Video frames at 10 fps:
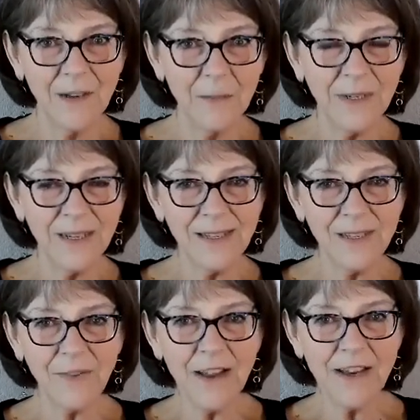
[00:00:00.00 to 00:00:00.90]
Because
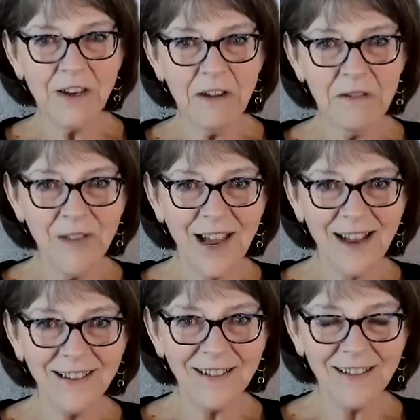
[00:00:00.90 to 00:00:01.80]
if I know
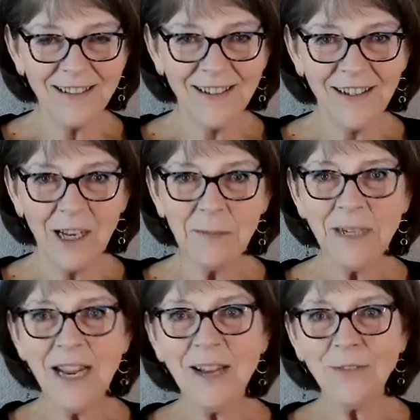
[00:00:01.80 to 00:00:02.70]
that, I'm
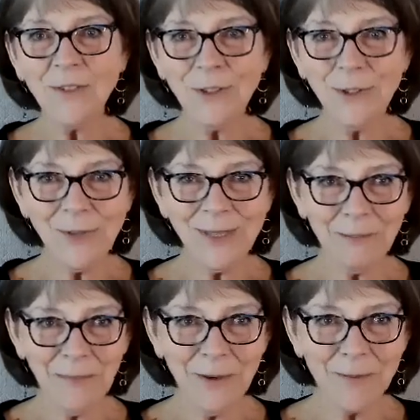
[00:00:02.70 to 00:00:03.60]
going to have to do
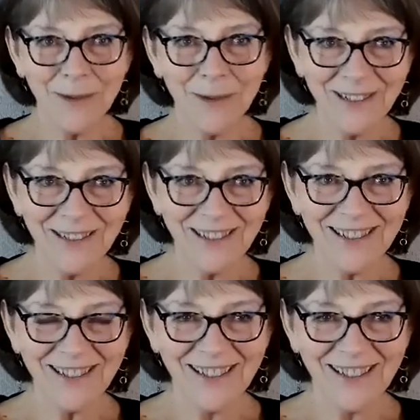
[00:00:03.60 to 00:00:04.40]
something about it.